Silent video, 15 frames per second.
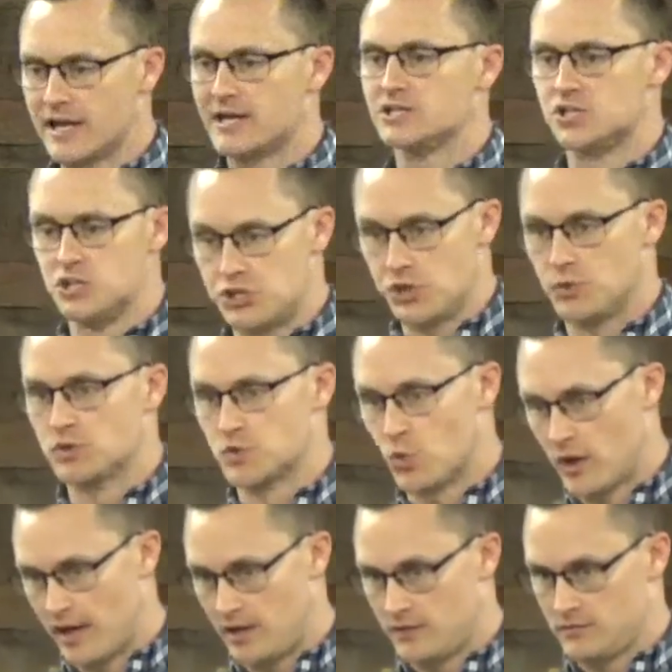dead is a Jew as
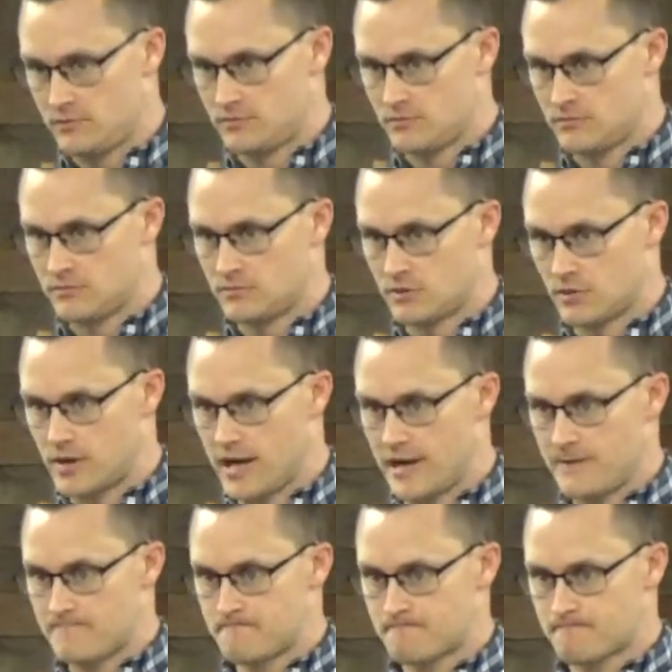well.
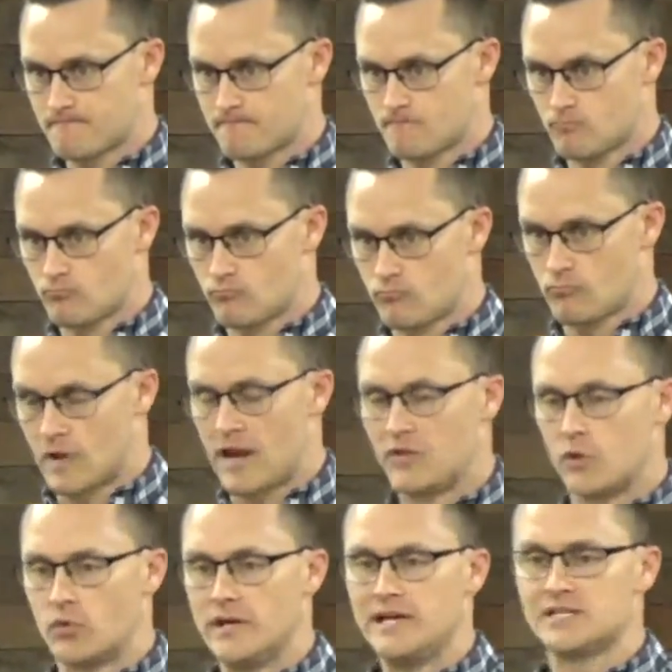Okay? And
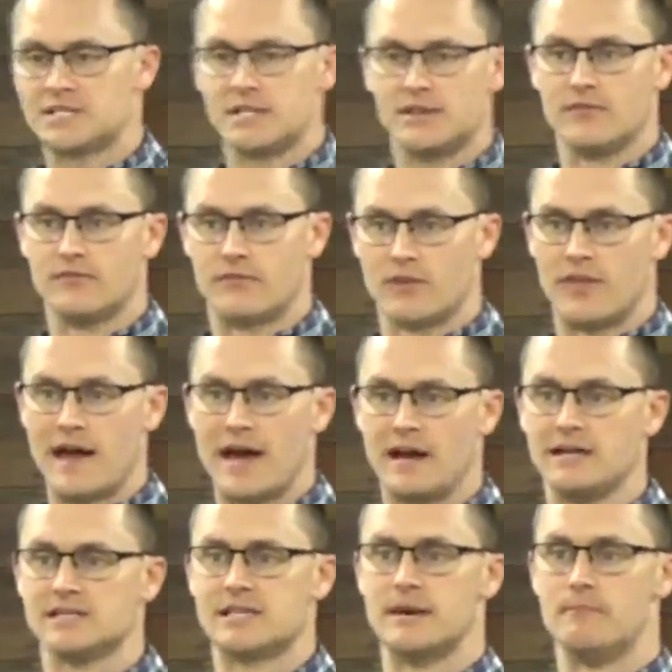the reason for
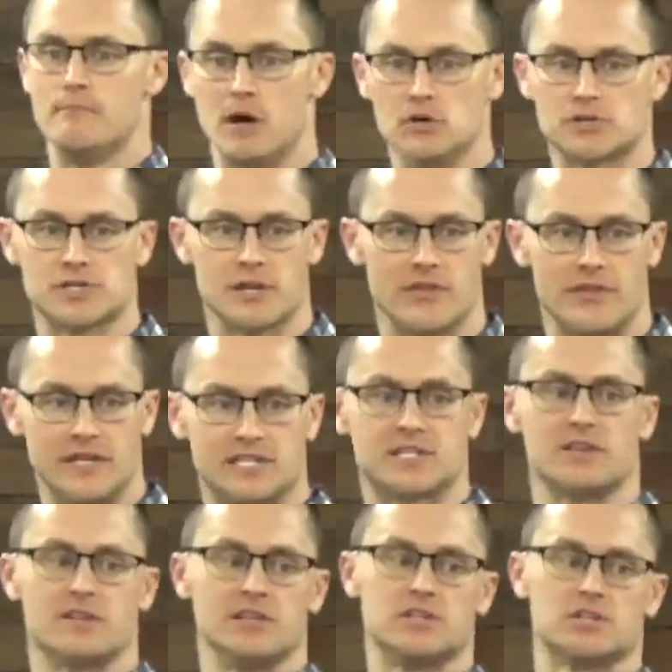that is that
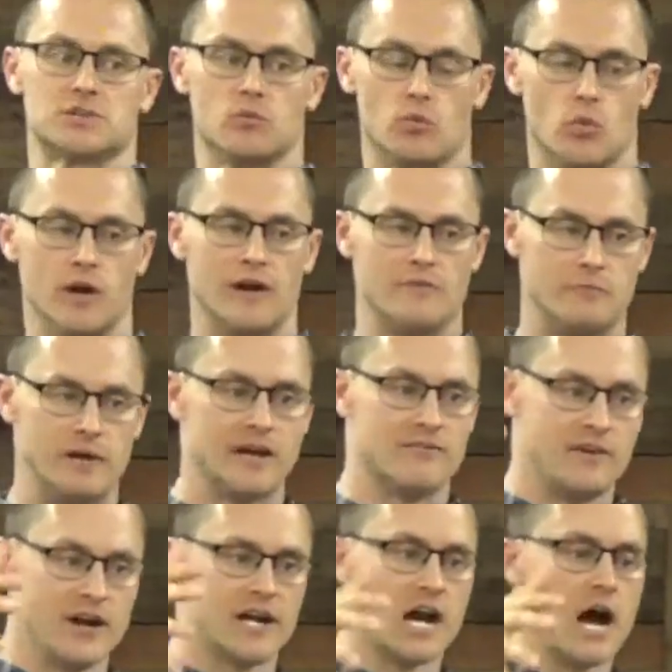this would have been a
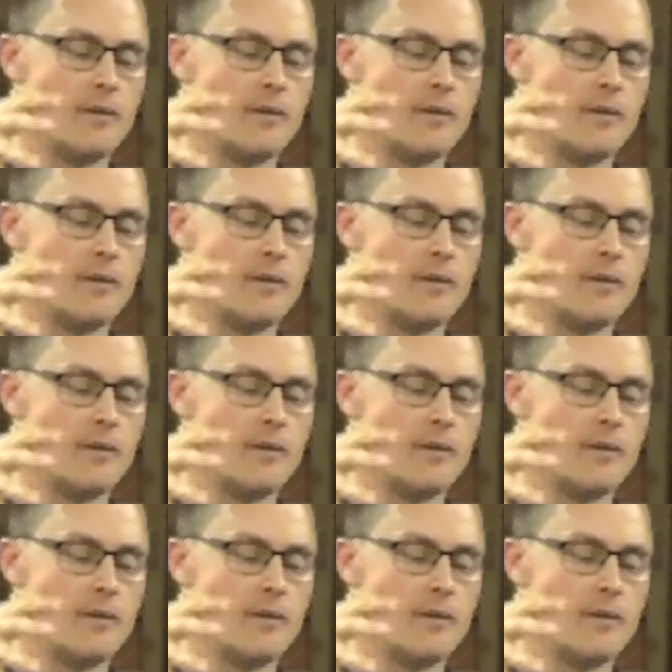very